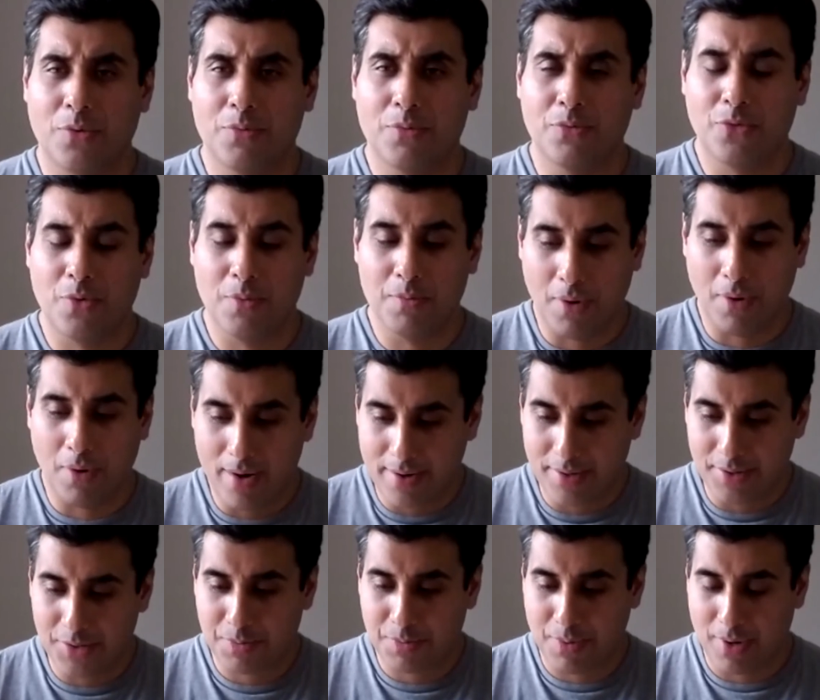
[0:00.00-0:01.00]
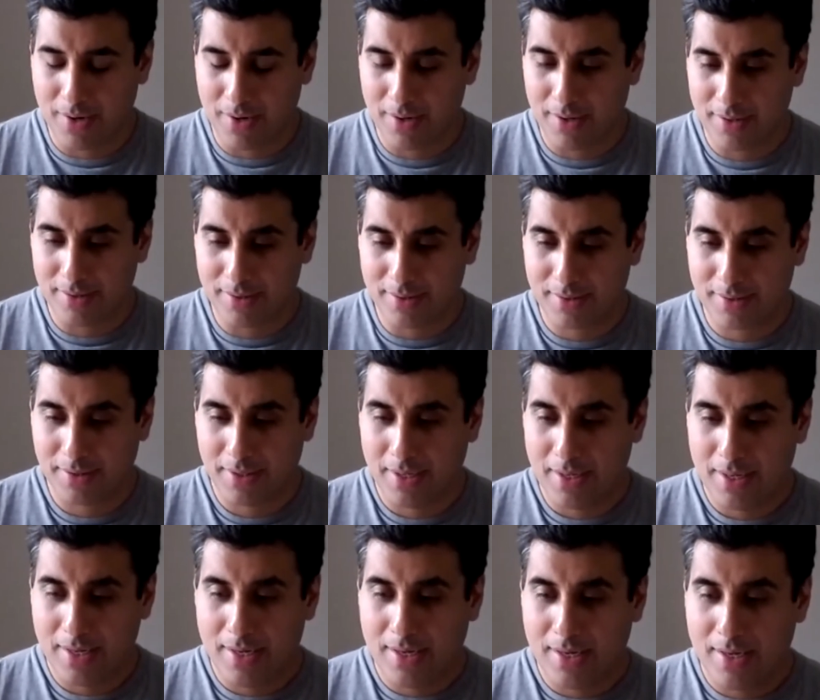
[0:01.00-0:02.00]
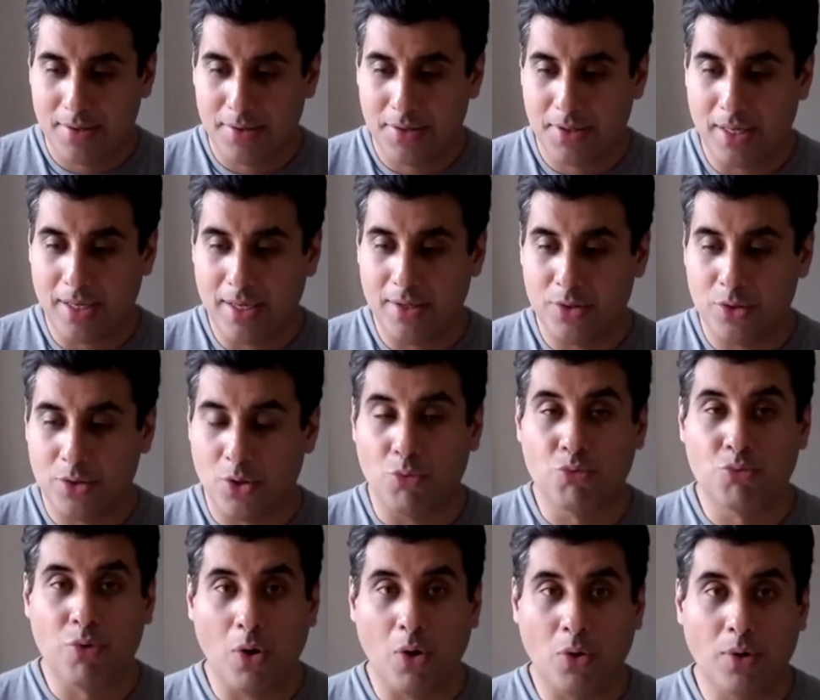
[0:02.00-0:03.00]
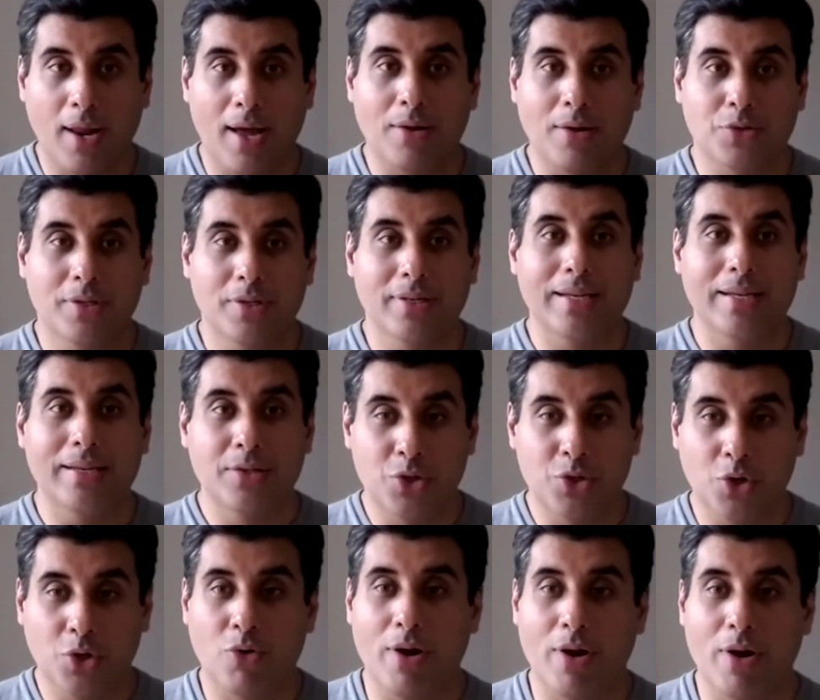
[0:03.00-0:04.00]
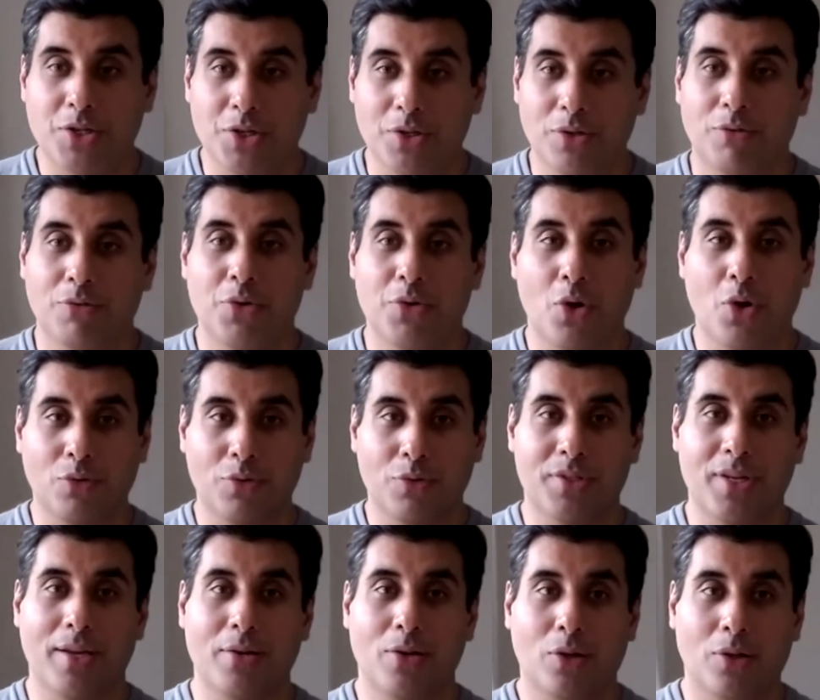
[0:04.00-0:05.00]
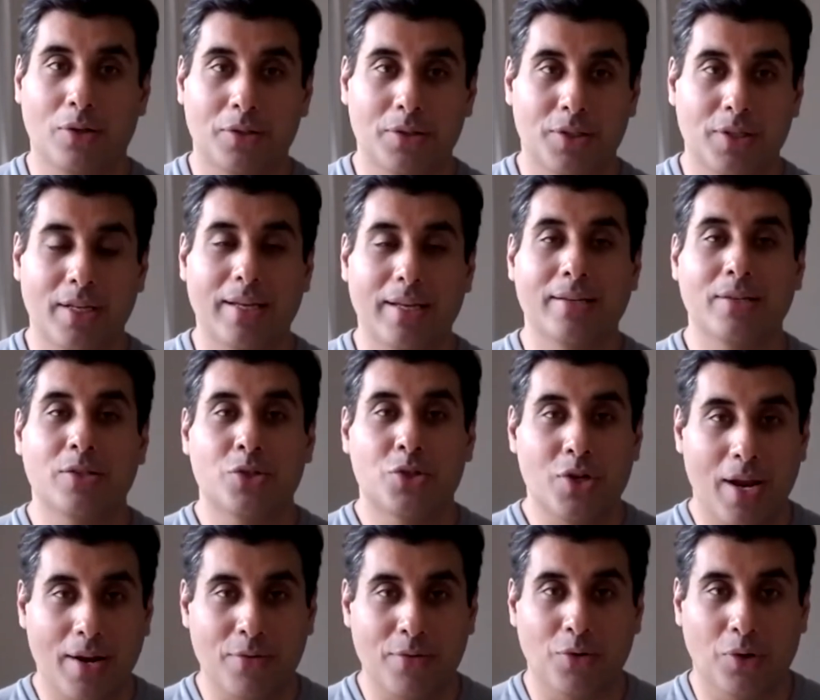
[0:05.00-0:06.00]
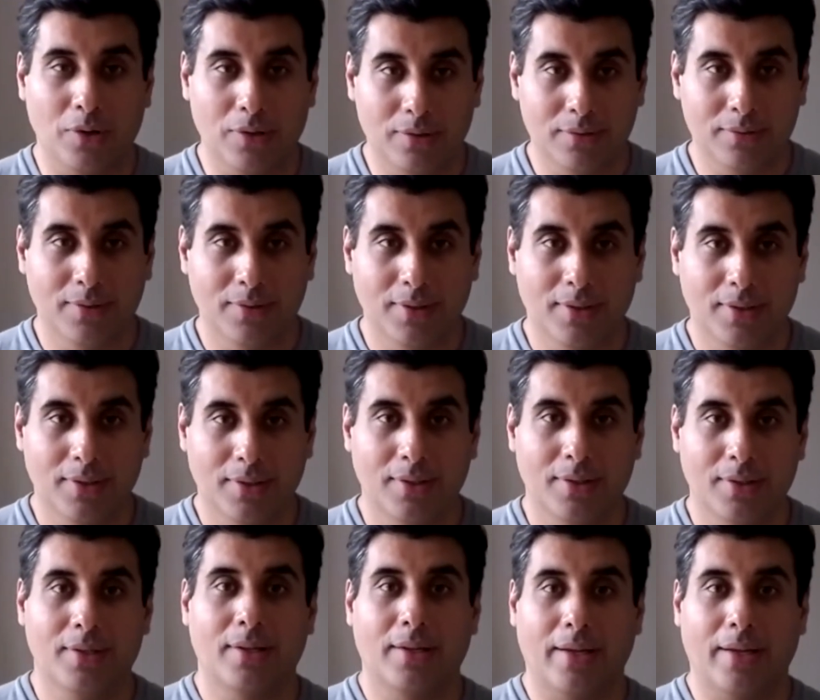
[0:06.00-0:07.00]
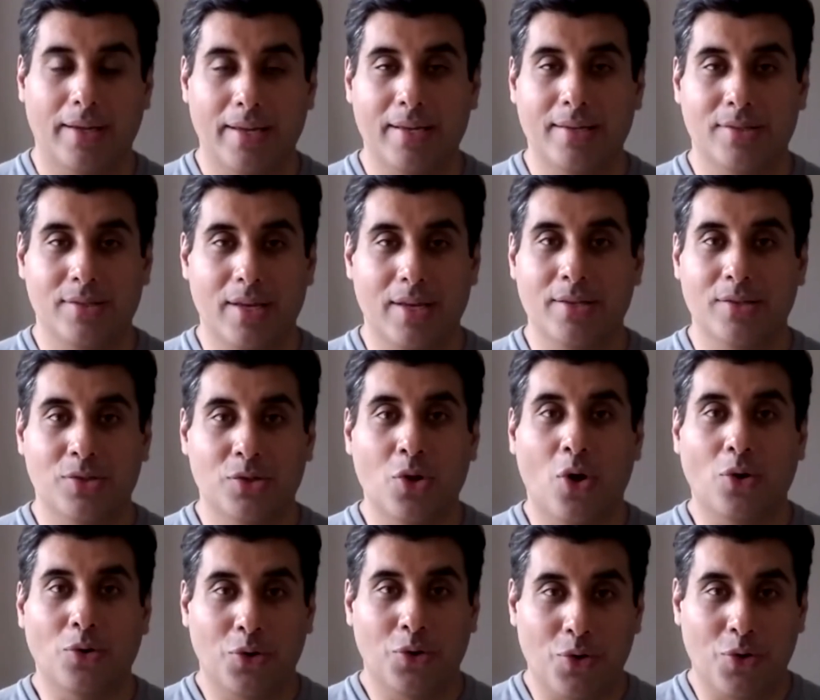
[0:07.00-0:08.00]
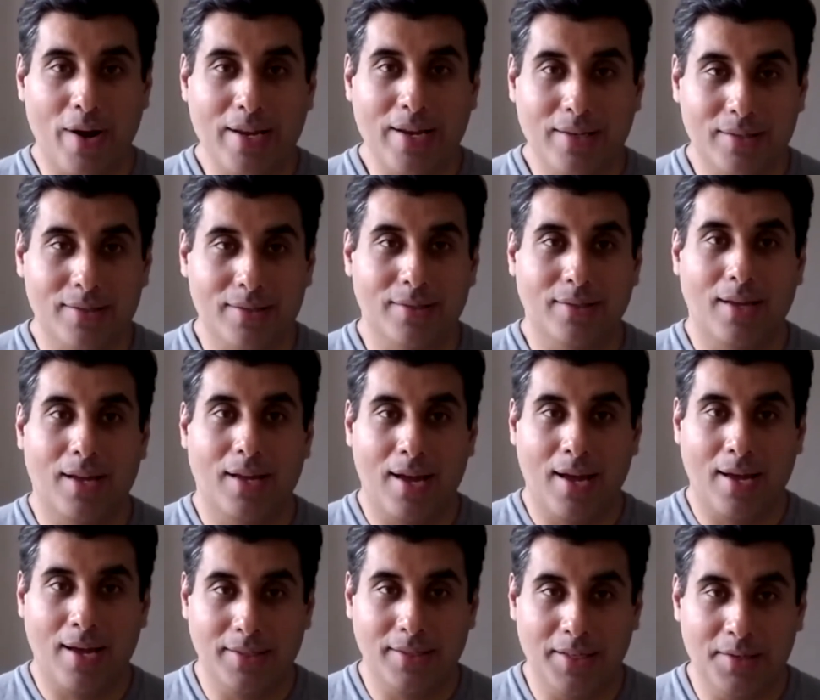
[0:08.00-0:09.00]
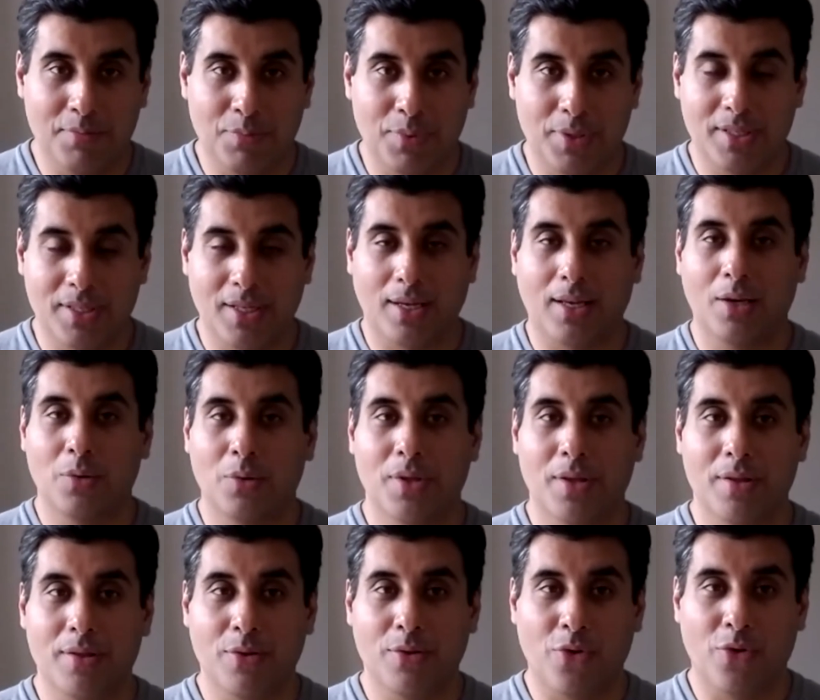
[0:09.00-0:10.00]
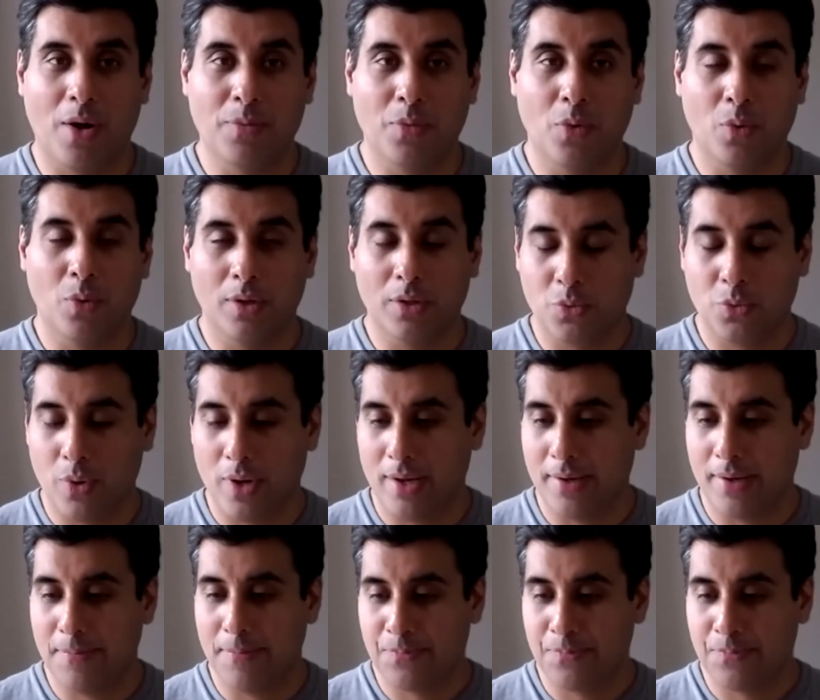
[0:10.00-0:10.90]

from my experience, the rollout and integration of novel technology in general is not great, and in particular within the pharma world, where